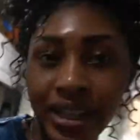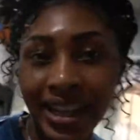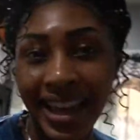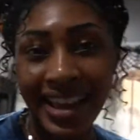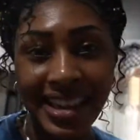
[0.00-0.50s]
the
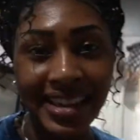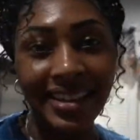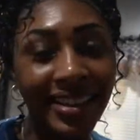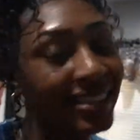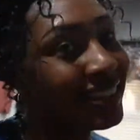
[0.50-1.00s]
day
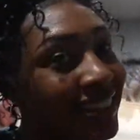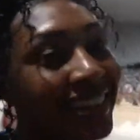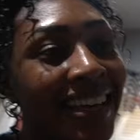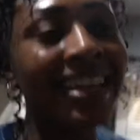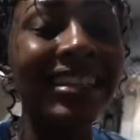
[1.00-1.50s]
and
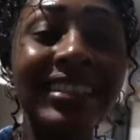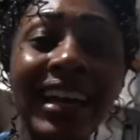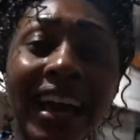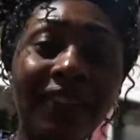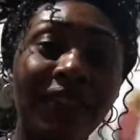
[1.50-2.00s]
see
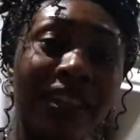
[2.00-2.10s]
how it